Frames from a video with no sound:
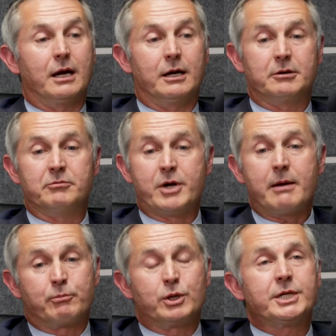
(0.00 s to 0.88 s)
No,
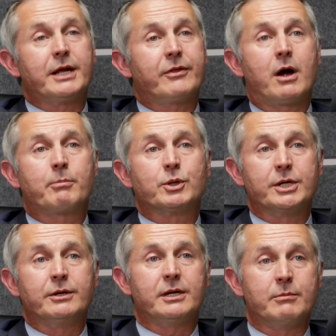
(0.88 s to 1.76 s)
I appreciate the
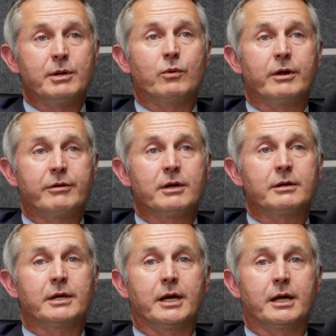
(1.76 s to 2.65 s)
opportunity to be with
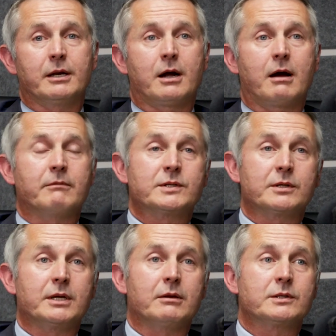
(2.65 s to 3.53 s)
you, and
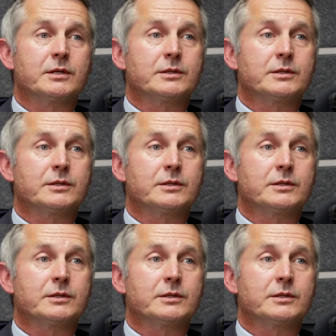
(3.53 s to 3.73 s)
obviously this